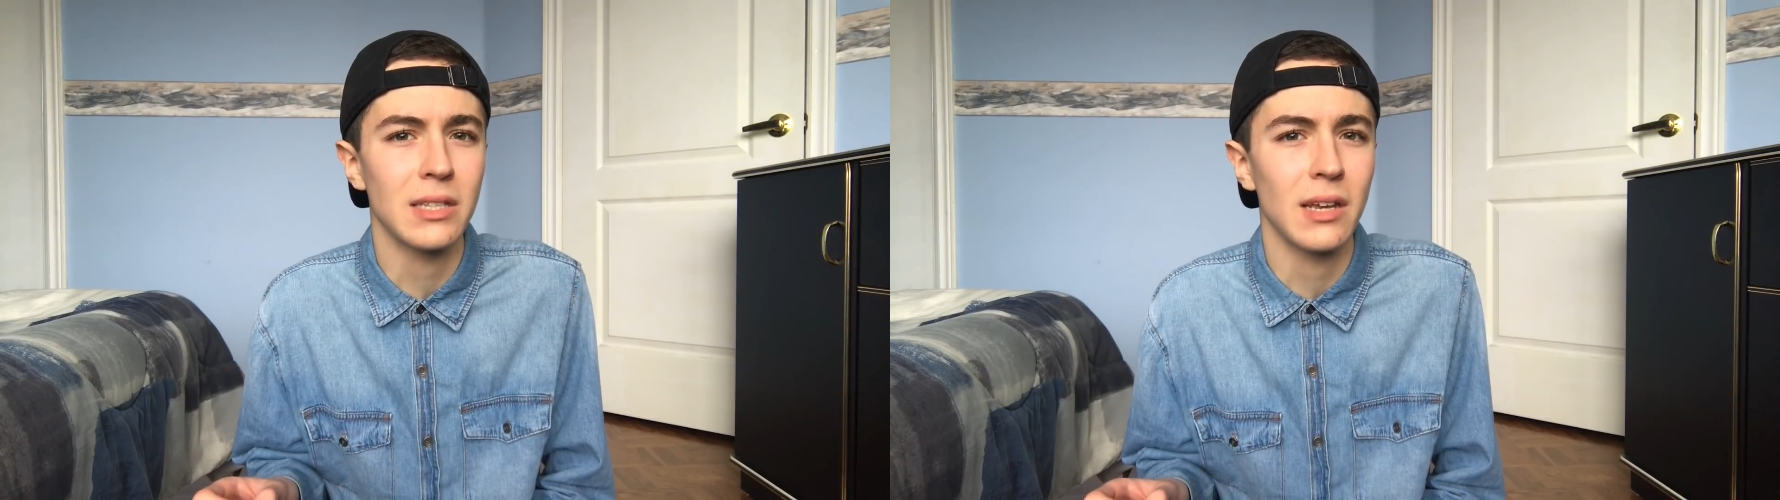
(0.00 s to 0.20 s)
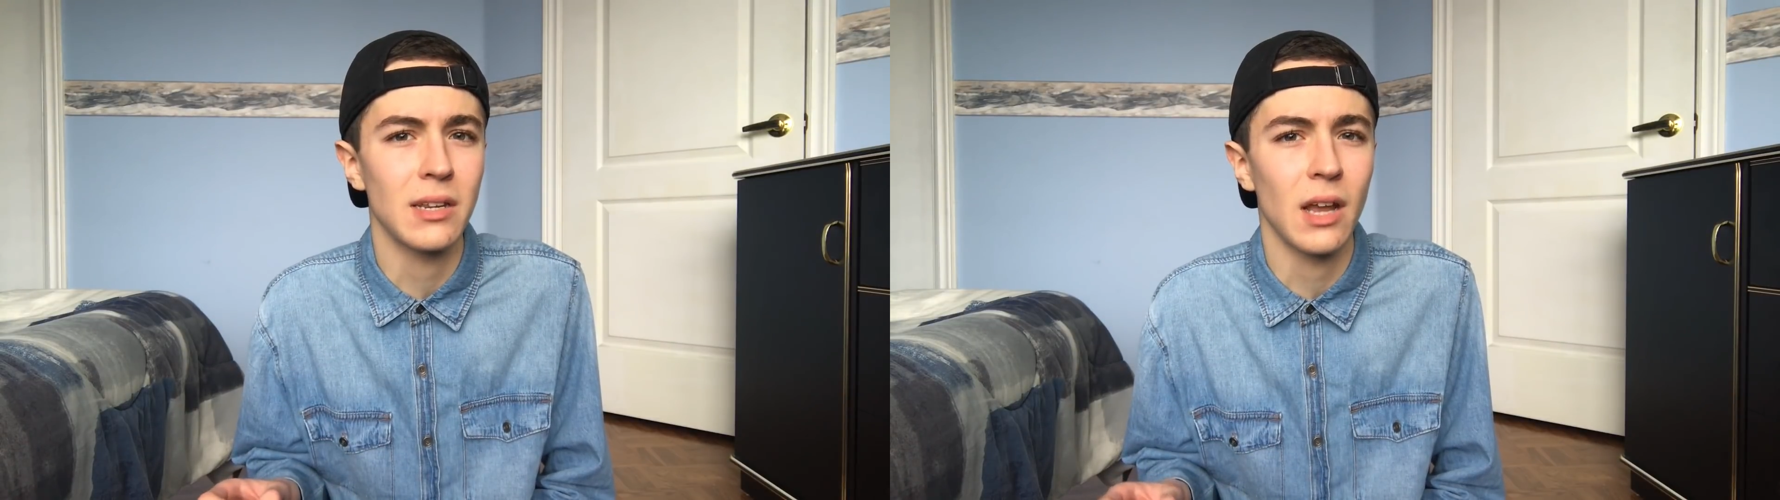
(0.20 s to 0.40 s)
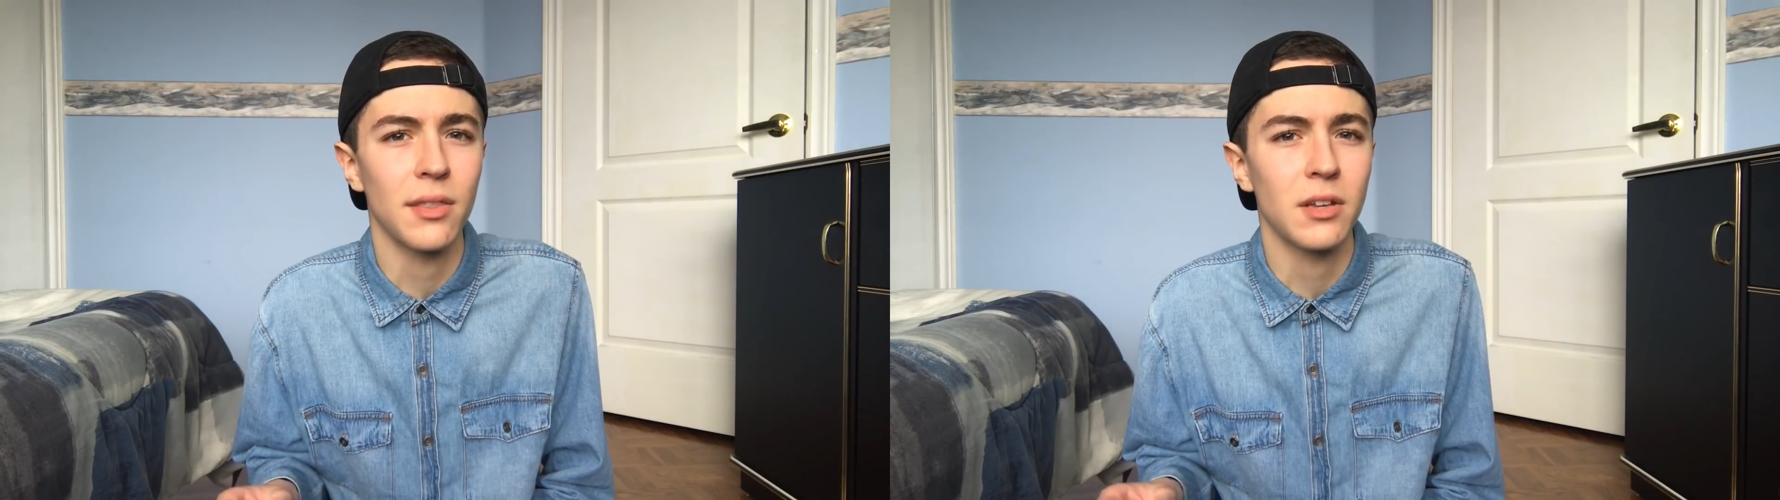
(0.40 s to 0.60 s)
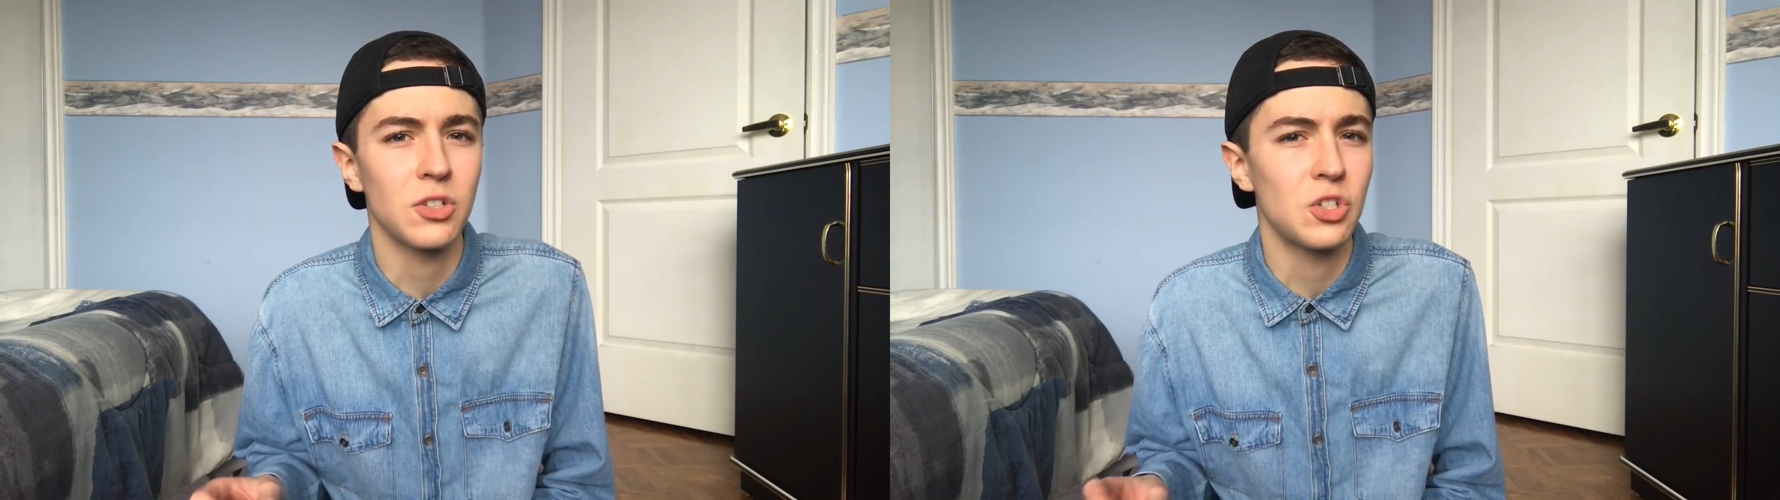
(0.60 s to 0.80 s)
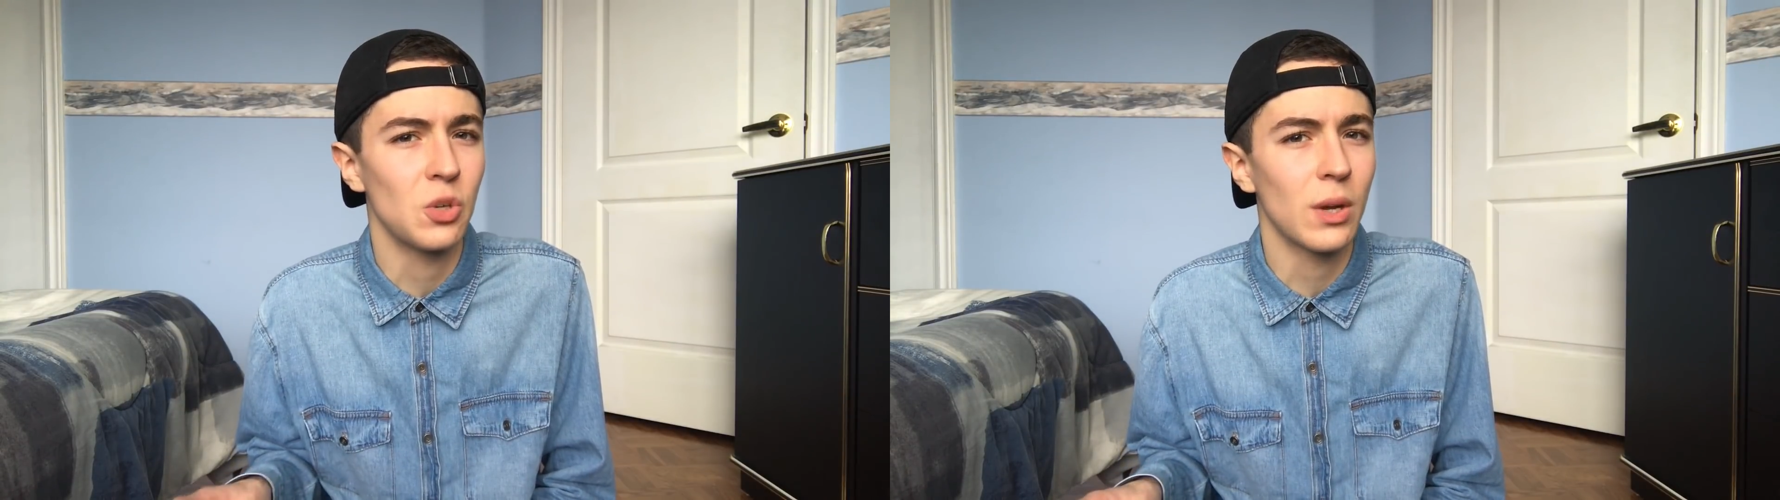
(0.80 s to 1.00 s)
like nothing
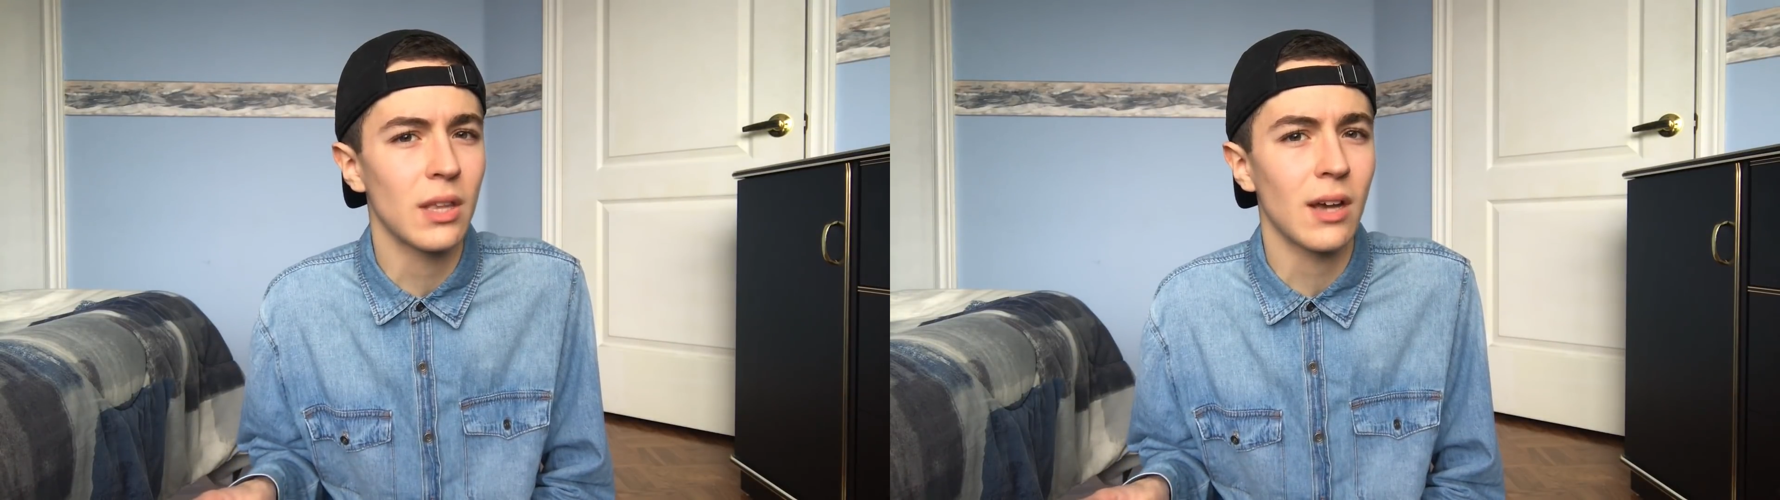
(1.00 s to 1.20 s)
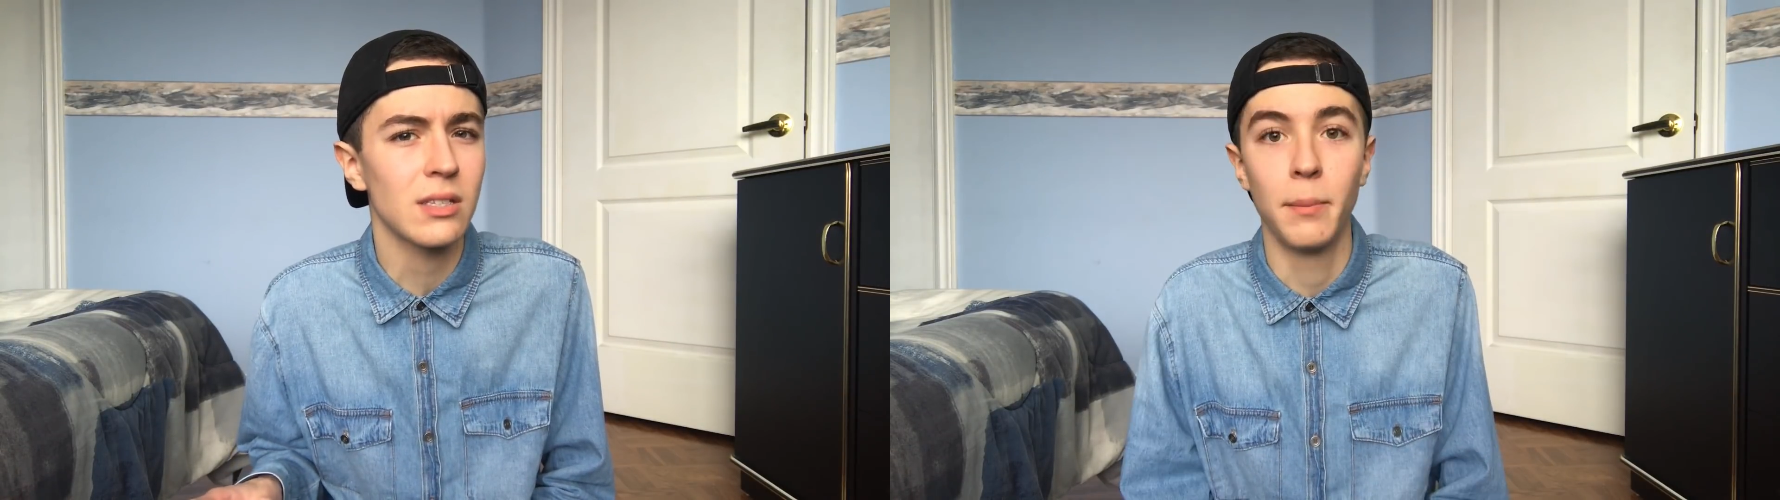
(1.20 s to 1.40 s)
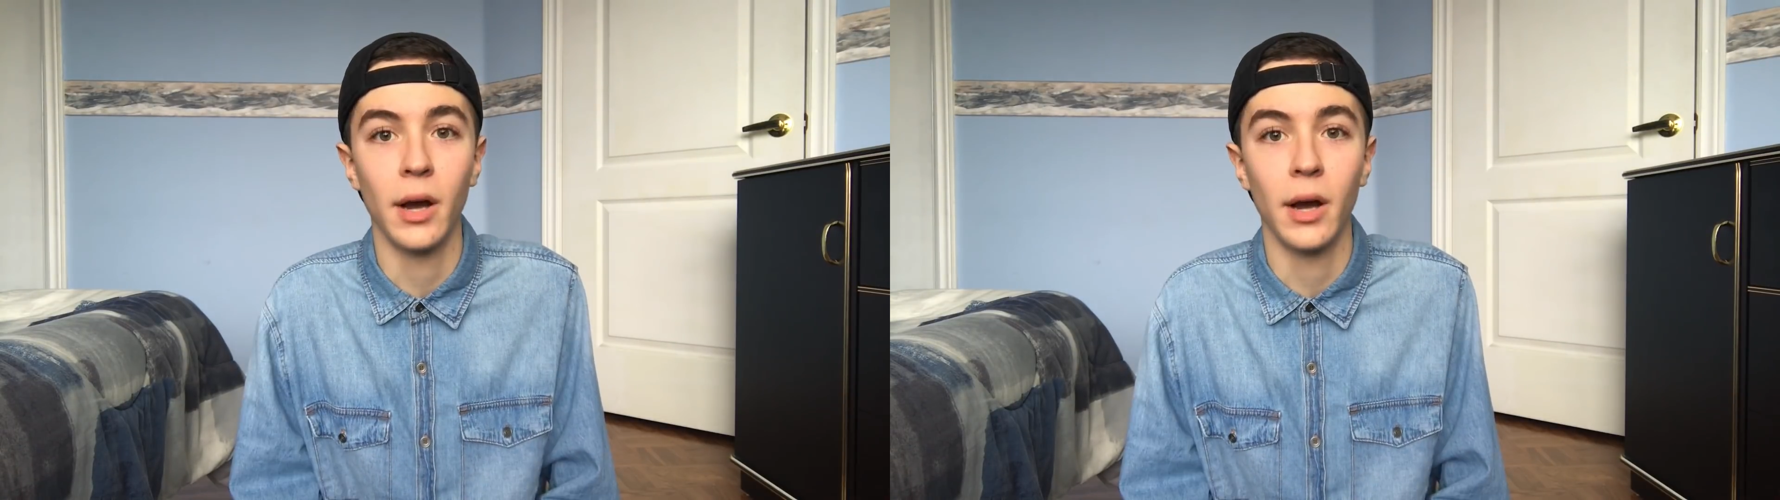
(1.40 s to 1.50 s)
to do with us.